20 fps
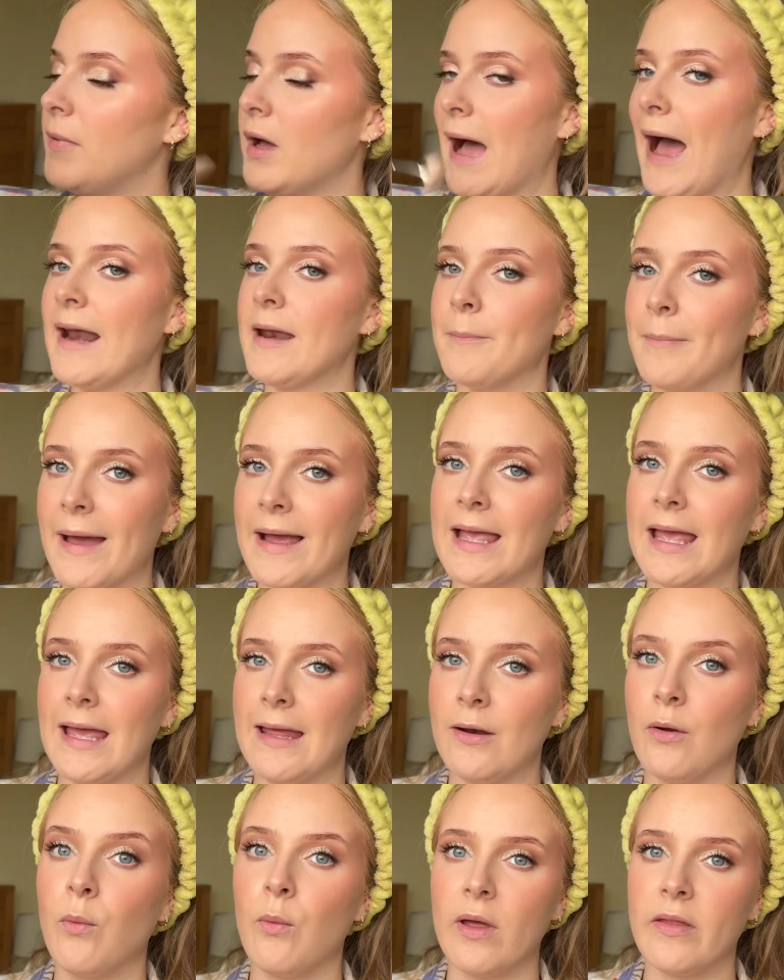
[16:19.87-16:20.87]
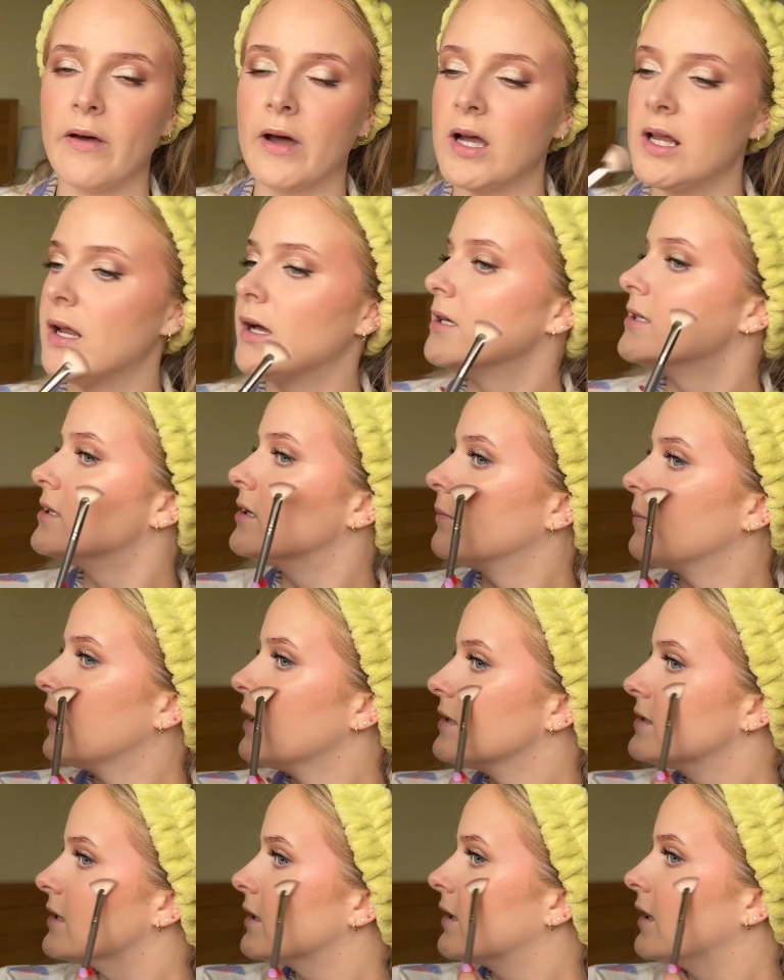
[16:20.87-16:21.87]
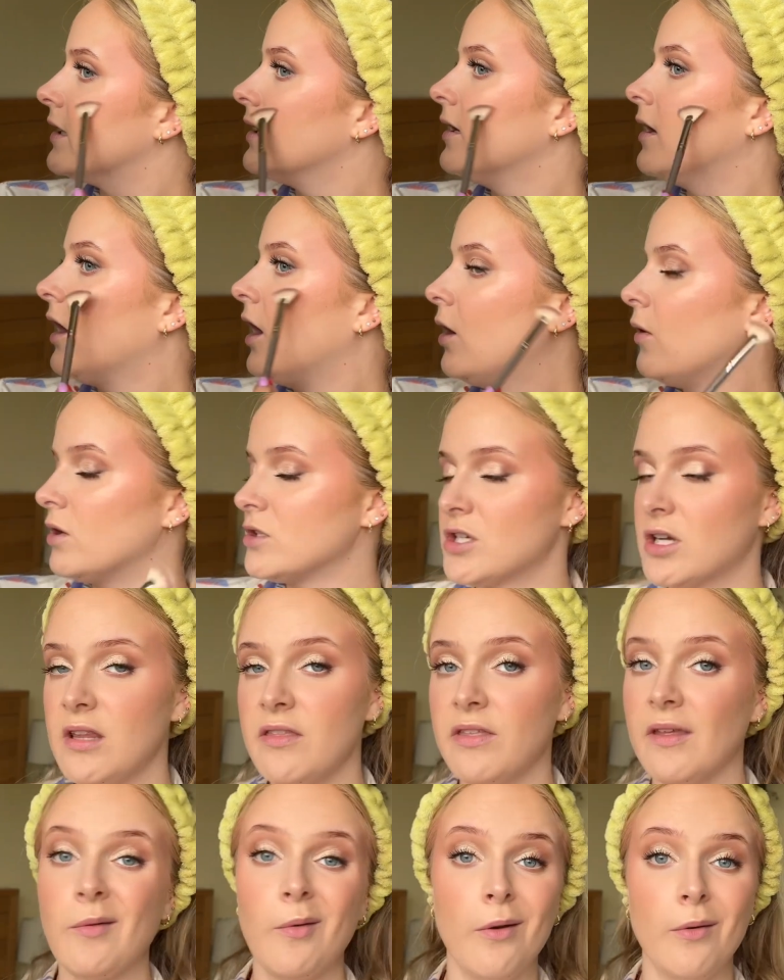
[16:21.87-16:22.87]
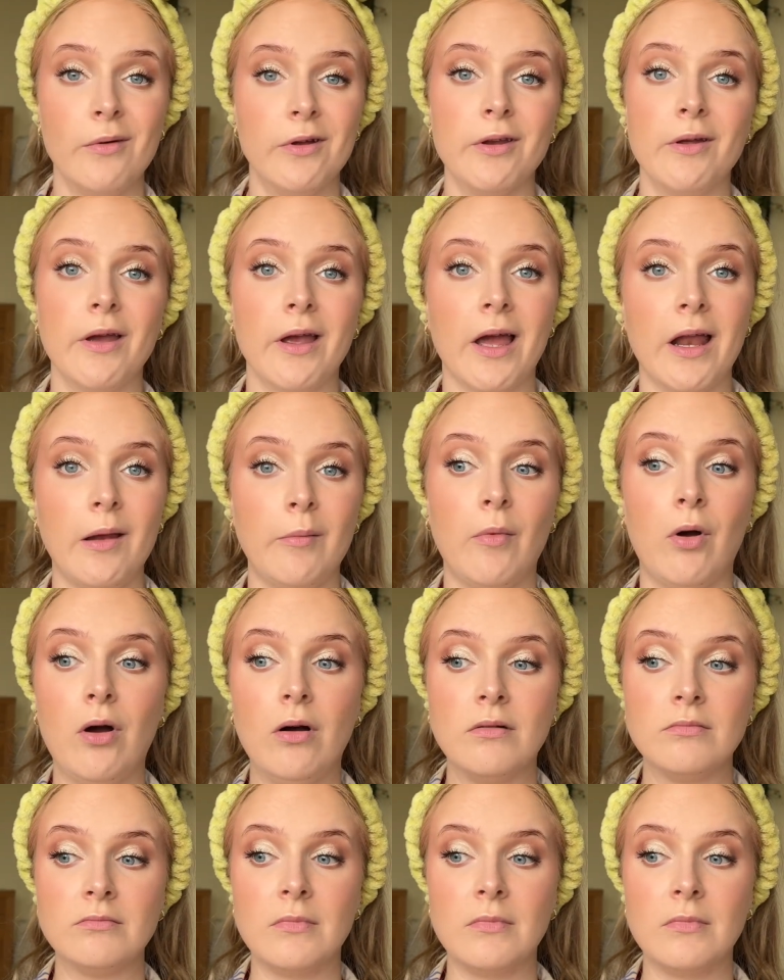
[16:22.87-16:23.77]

it back in with highlighter, basically, which I didn't think we were doing anymore.